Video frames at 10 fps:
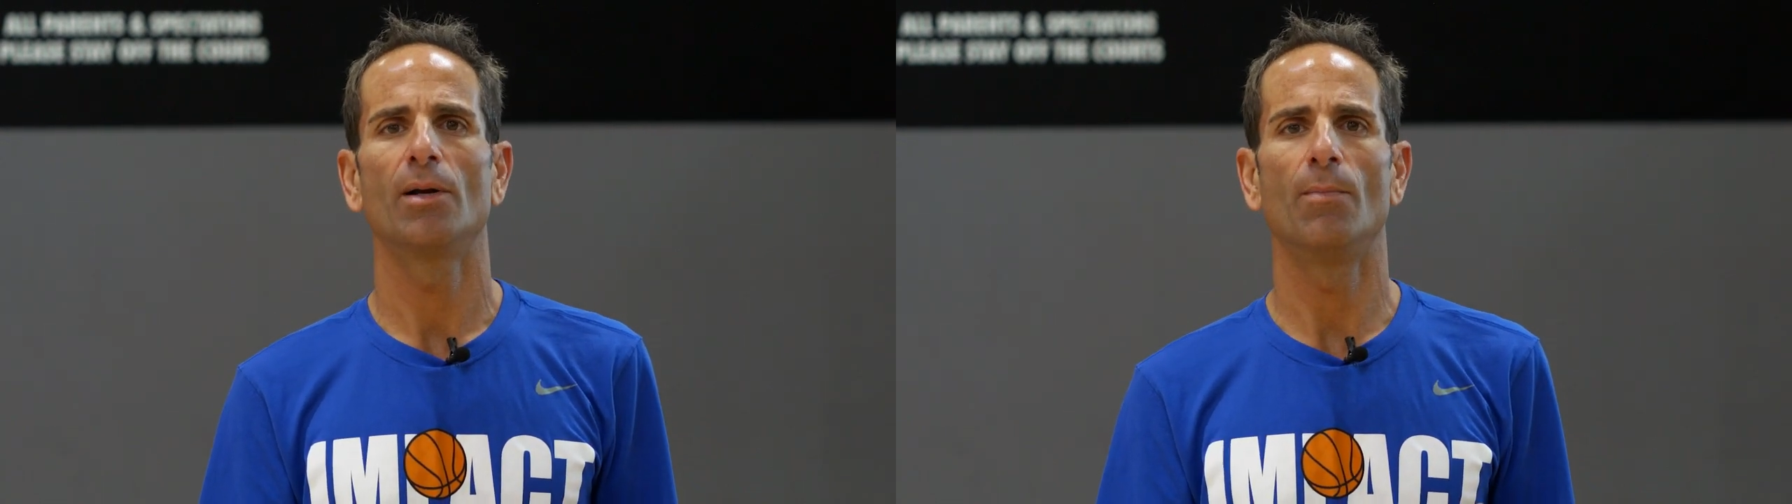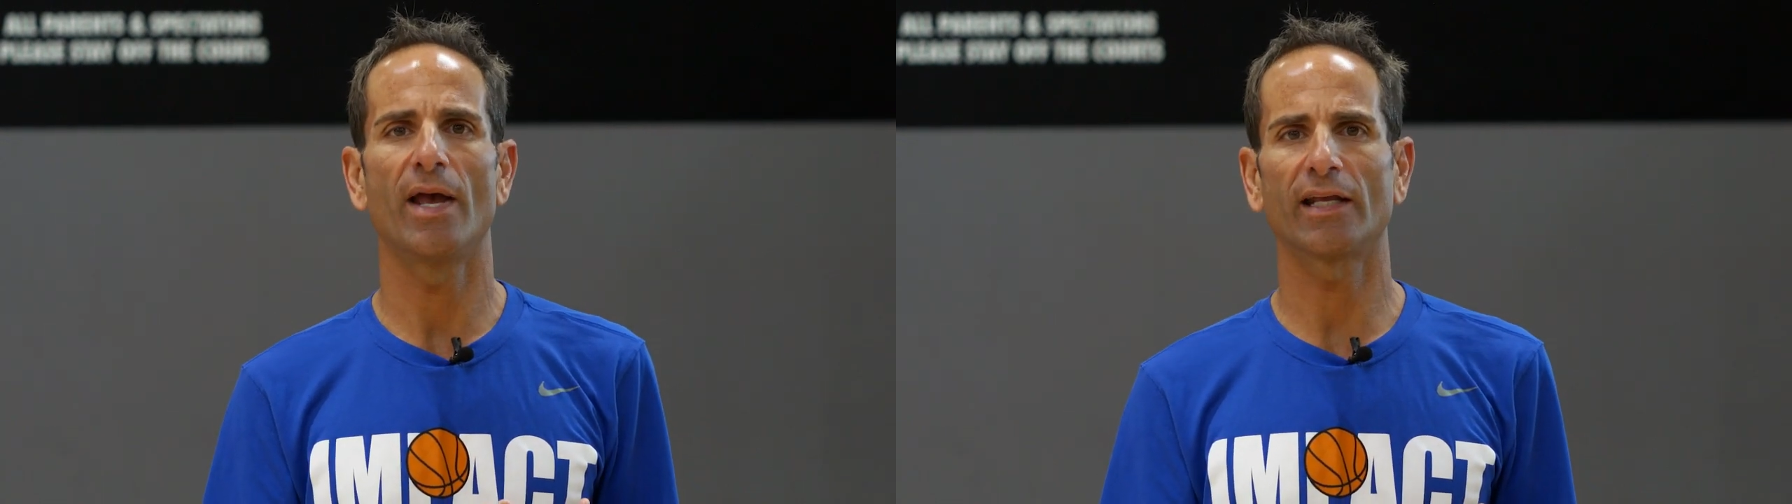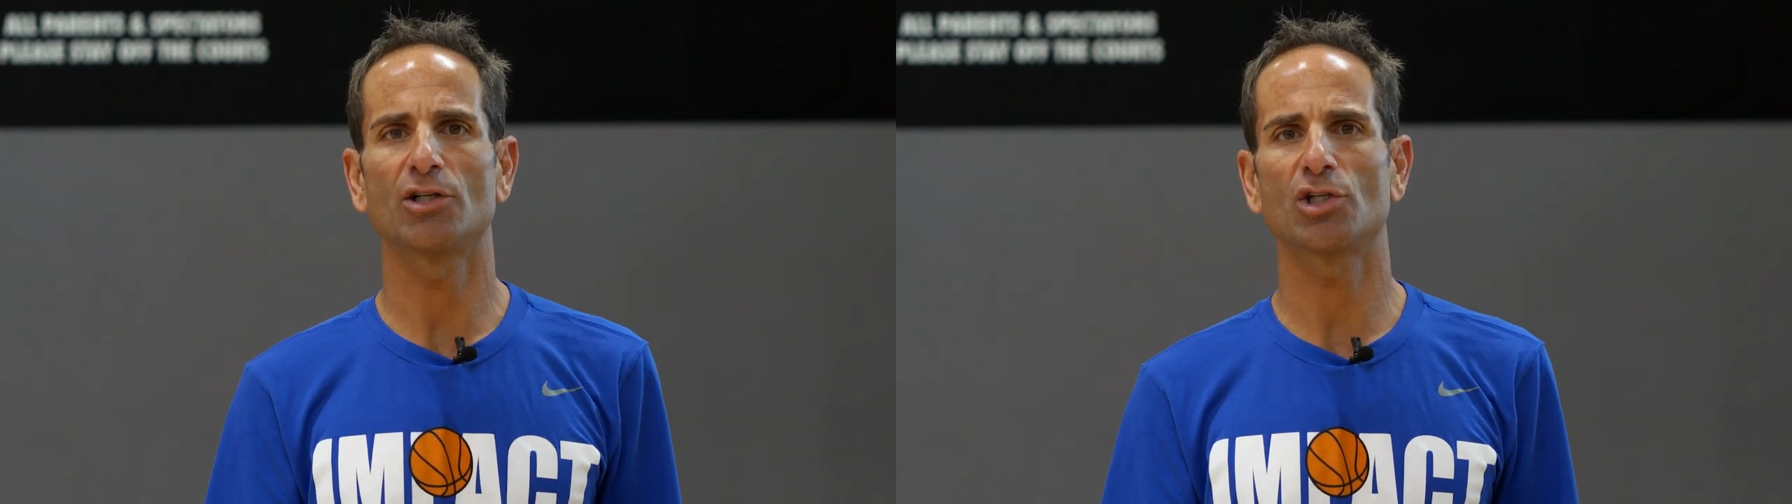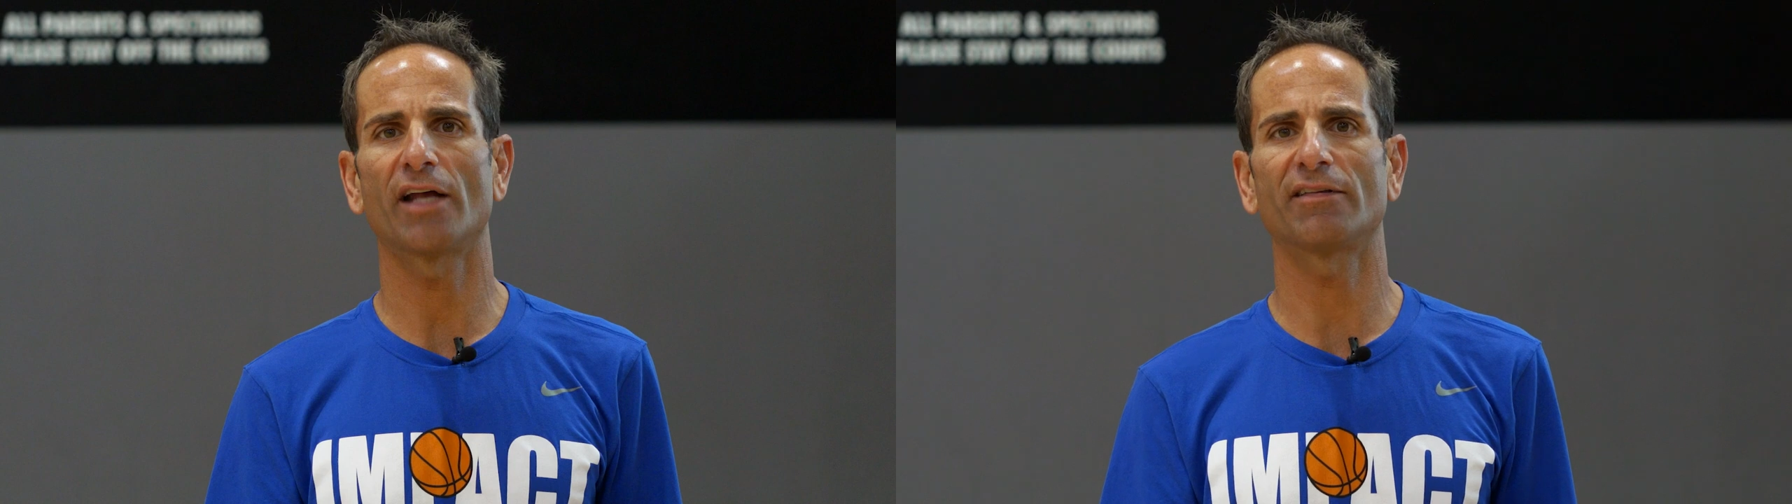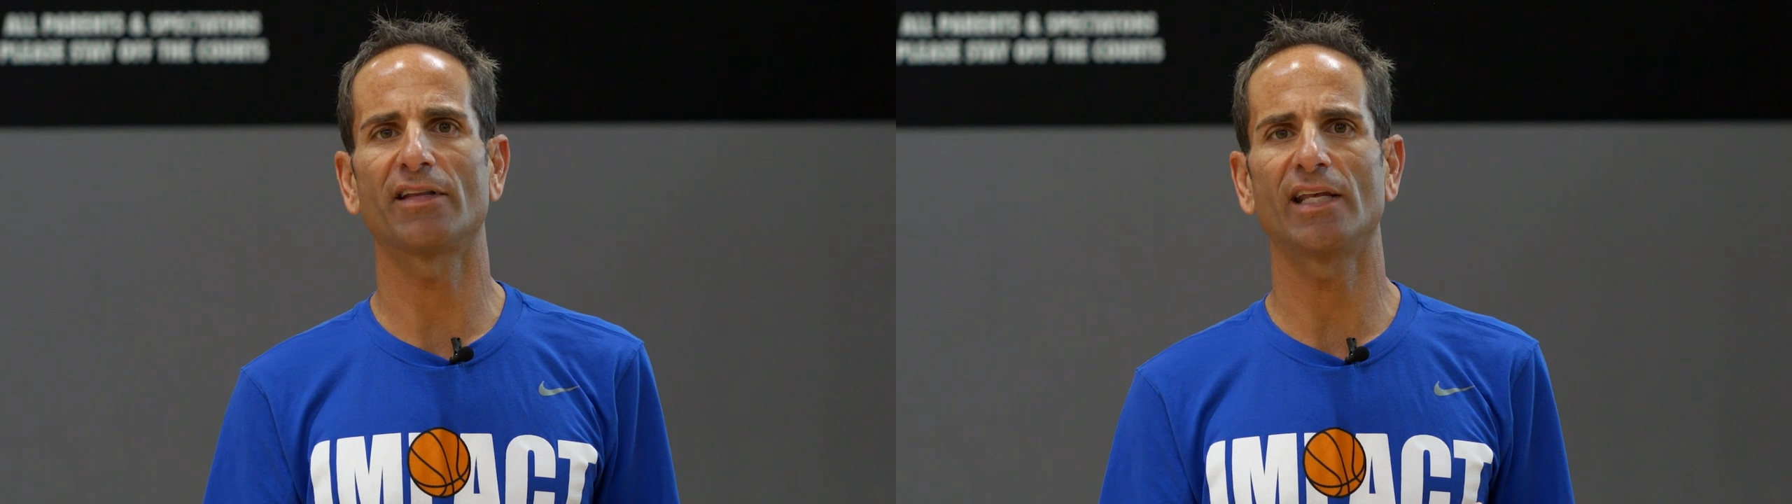making
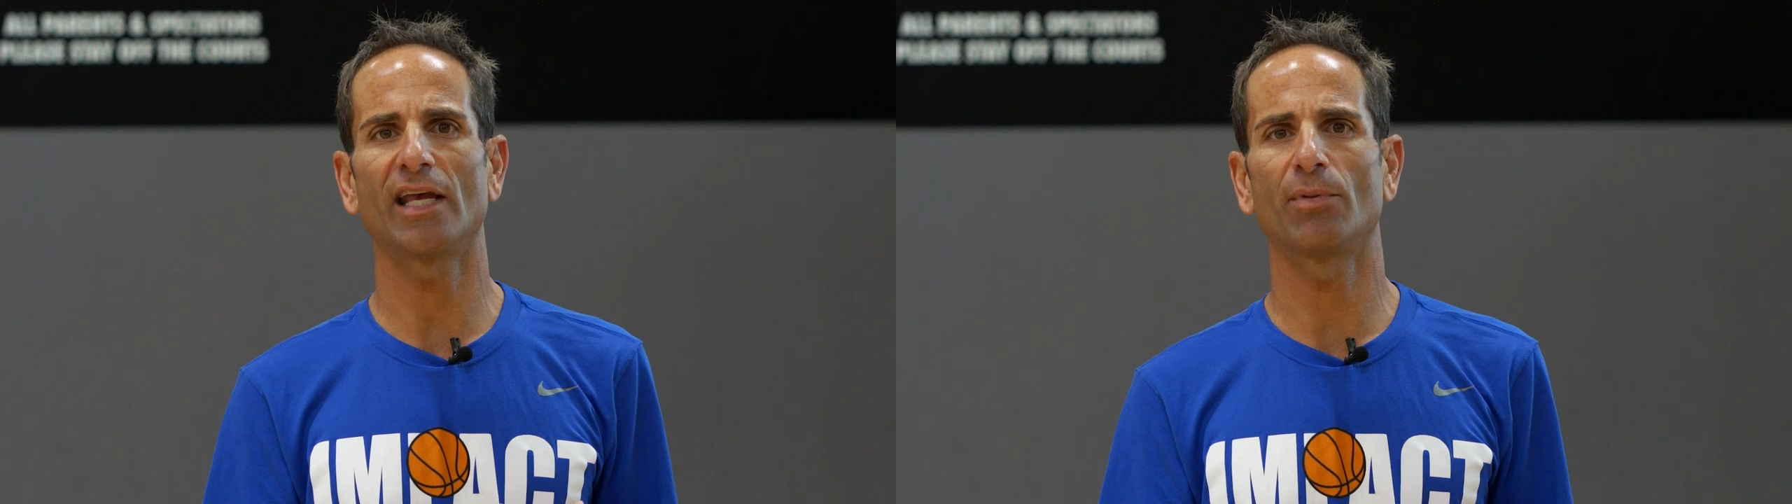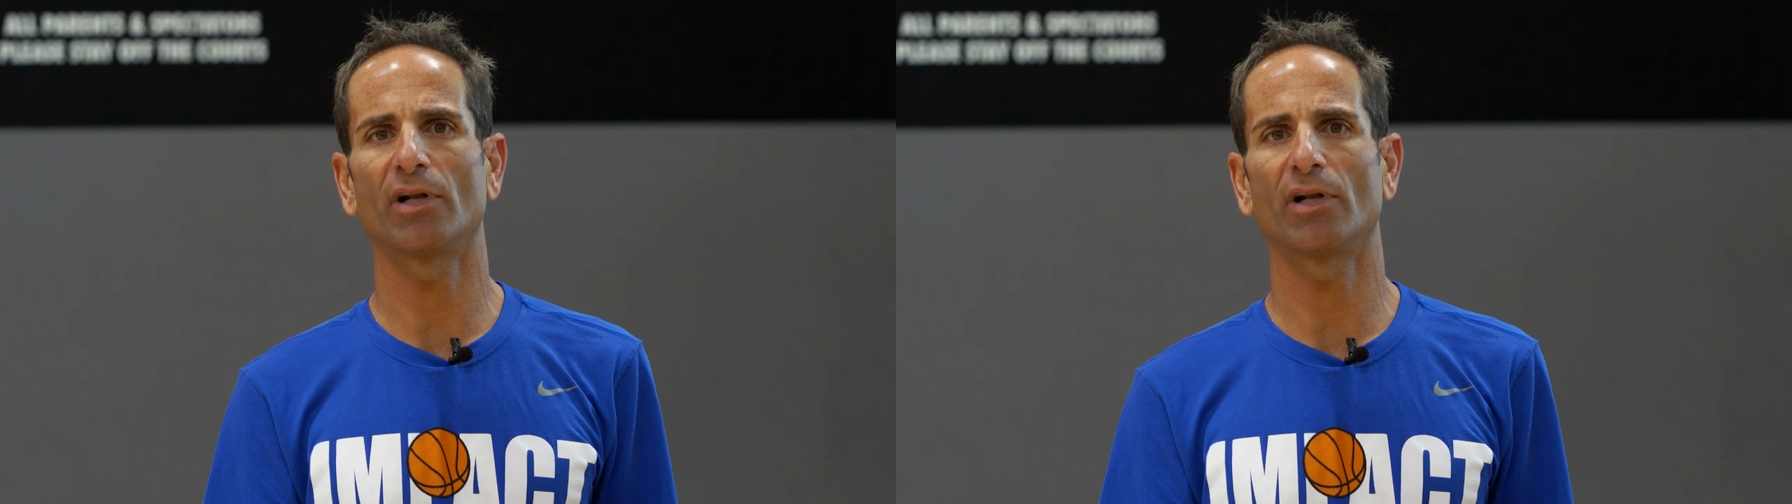shots at the end,